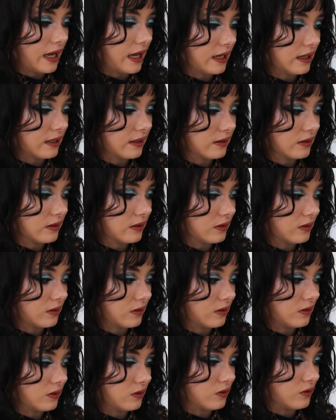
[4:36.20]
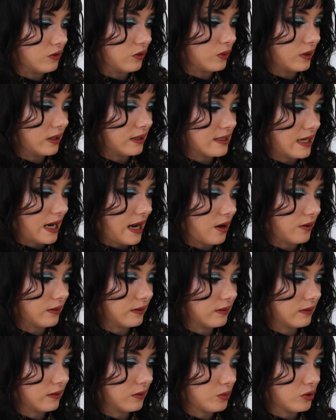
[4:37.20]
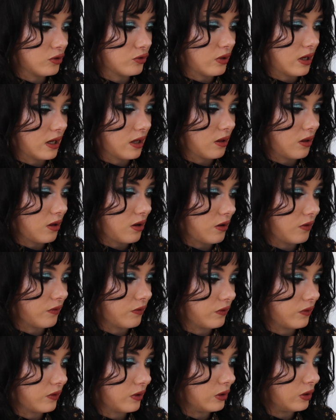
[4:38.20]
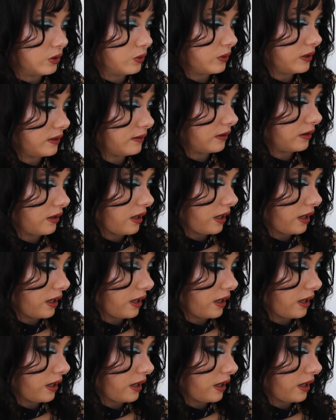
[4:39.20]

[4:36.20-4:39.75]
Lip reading: at Stuart Townsend's portrayal of Louis de